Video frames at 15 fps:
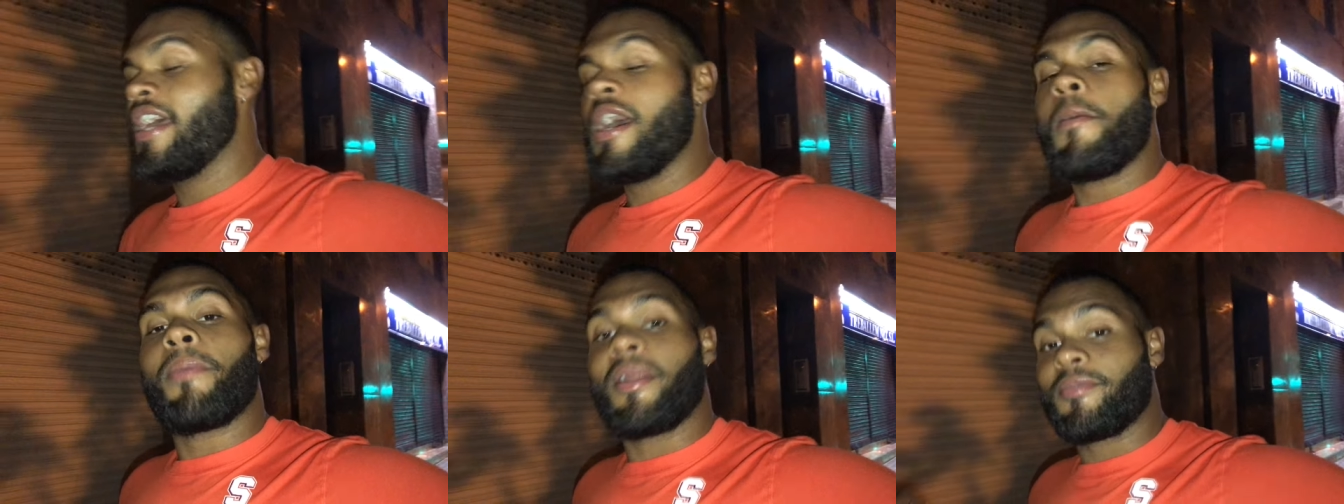
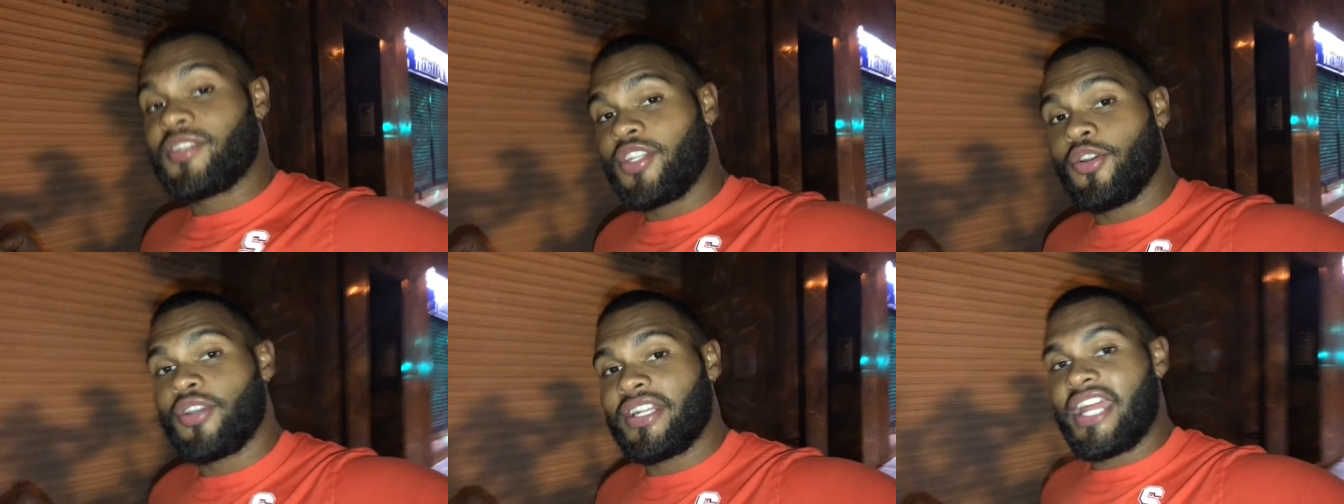But I'm
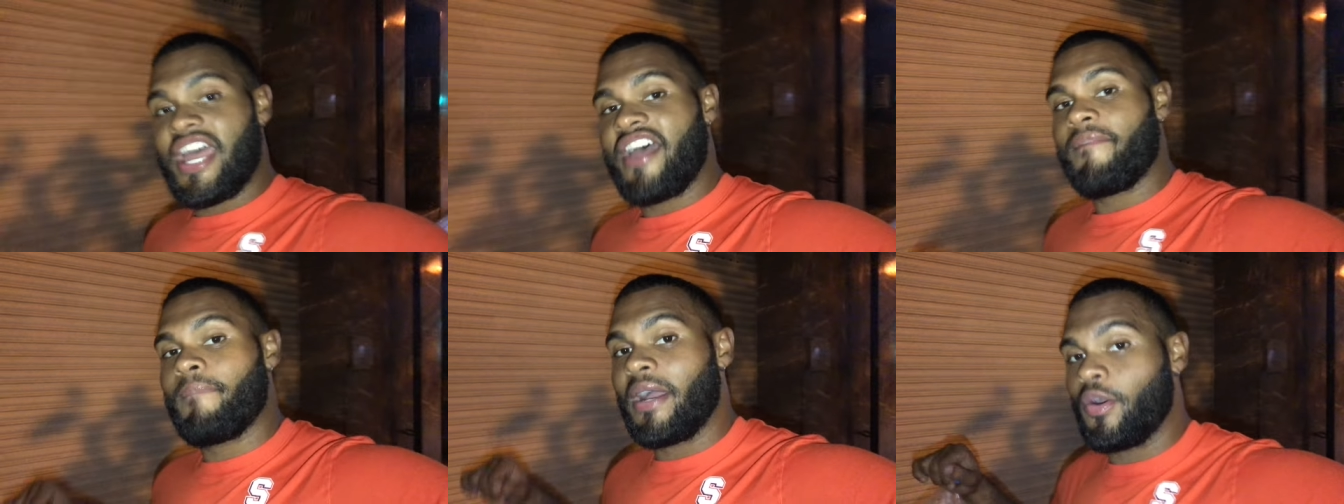still gonna
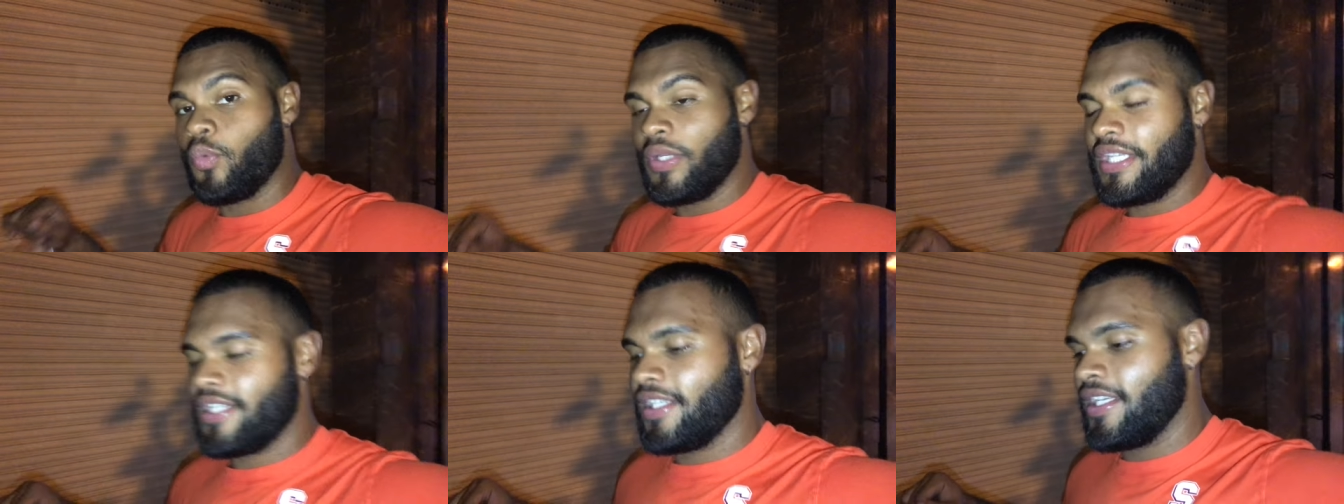have my
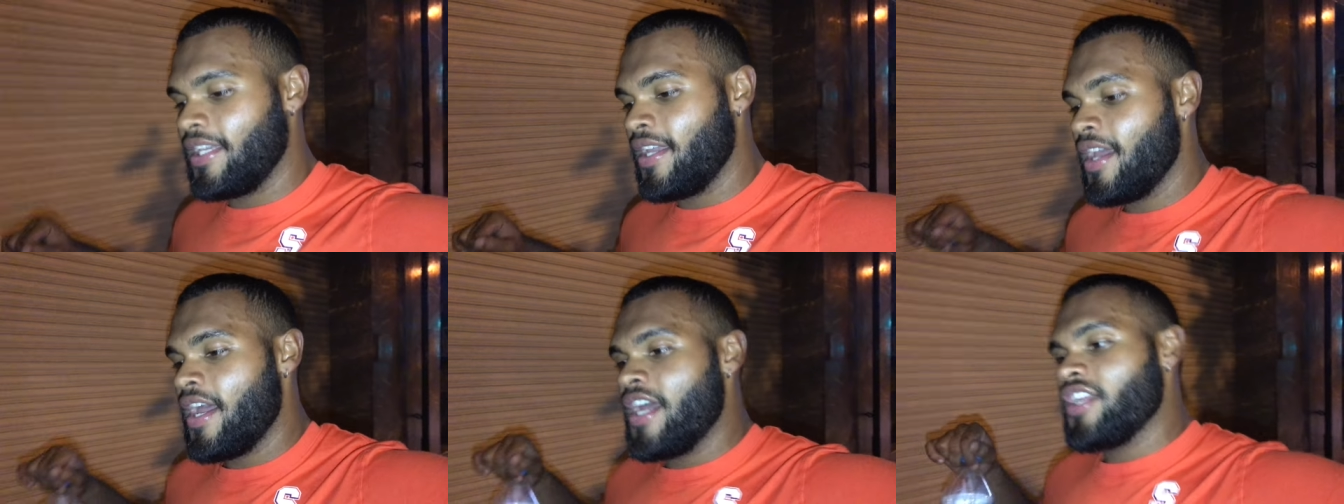
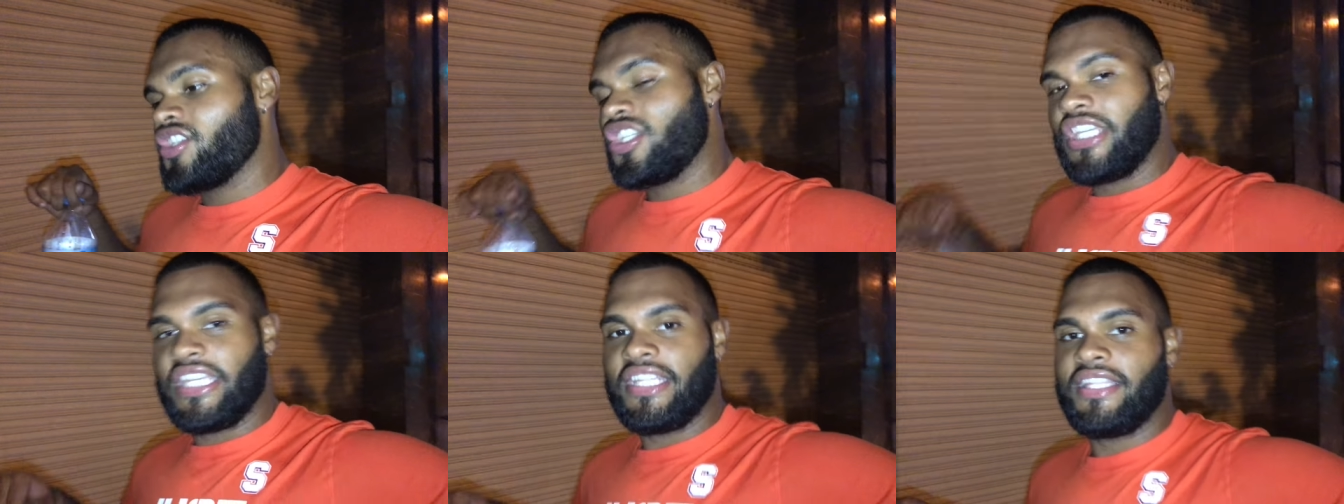weekly
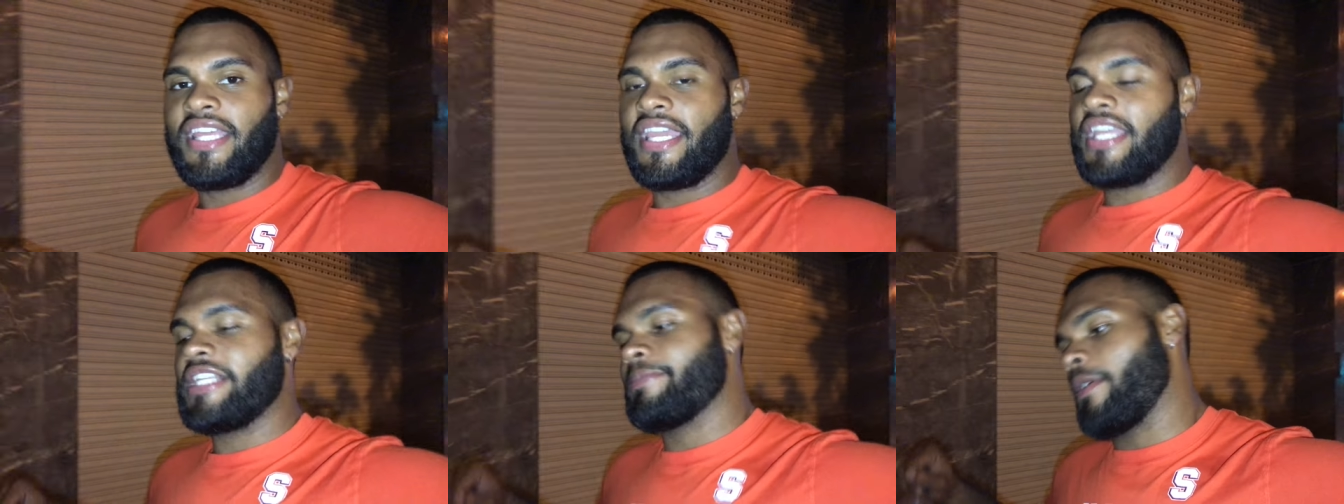cheat
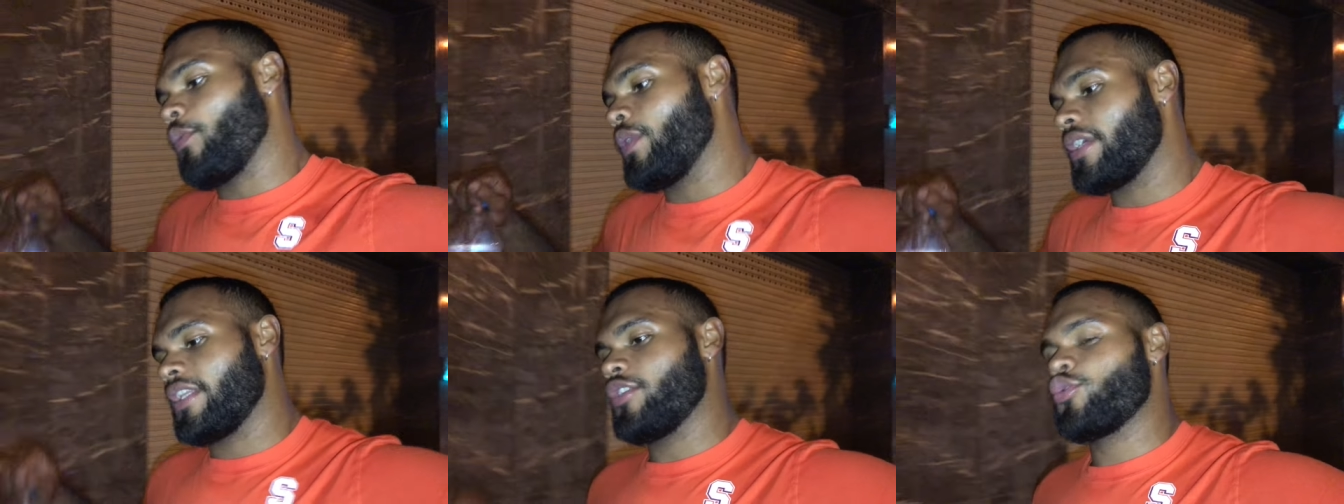days, my
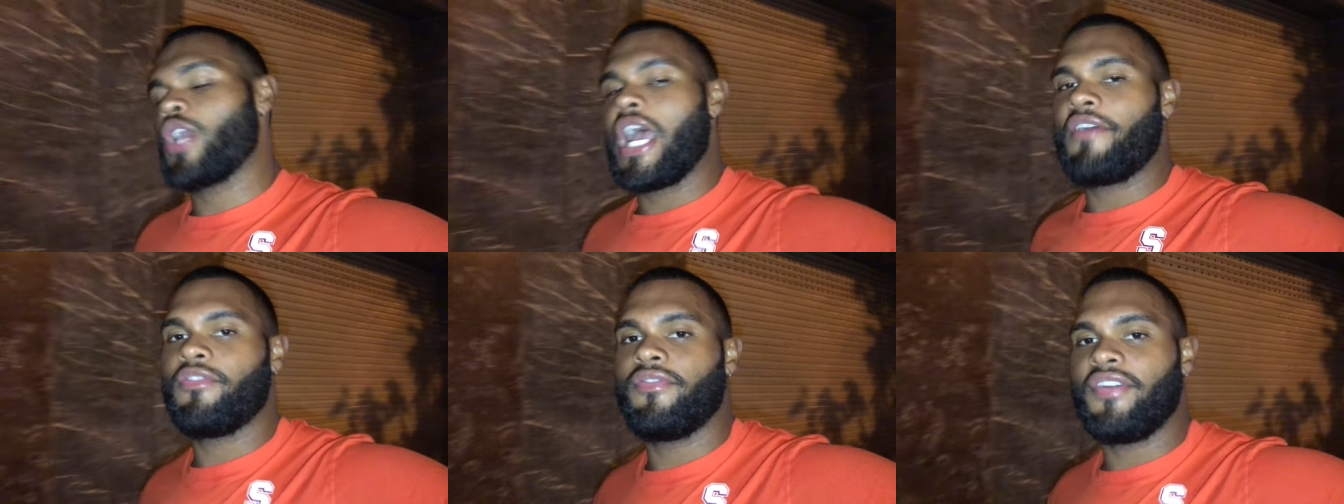weekly
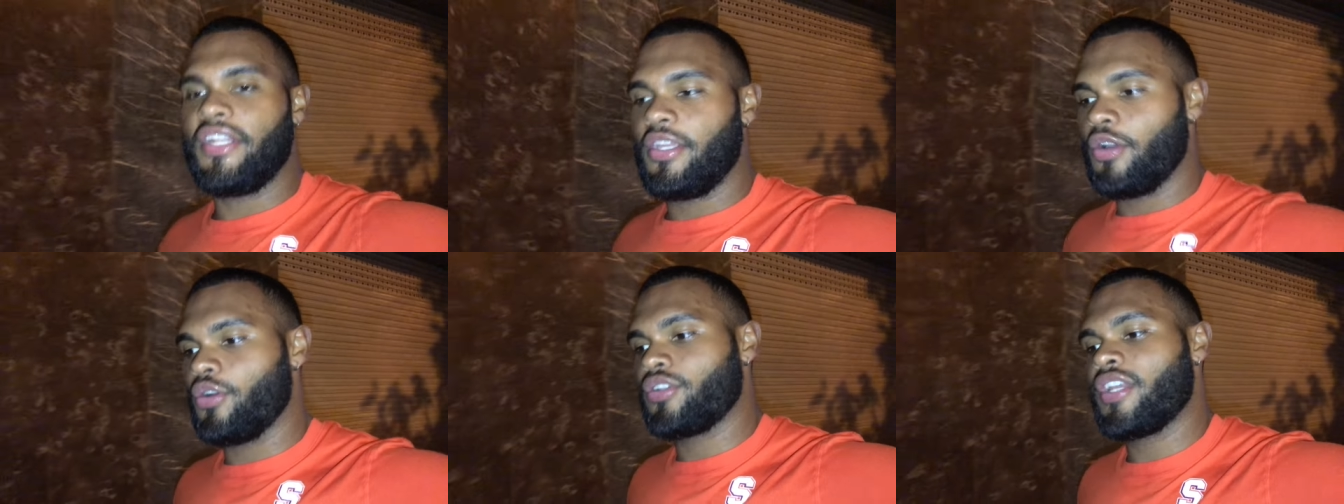travel
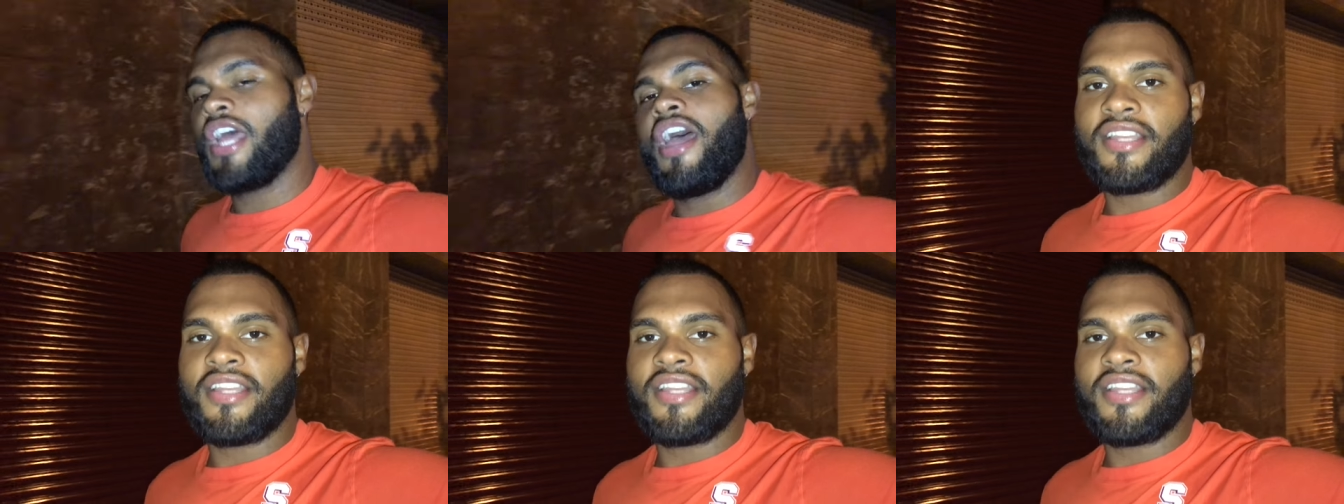videos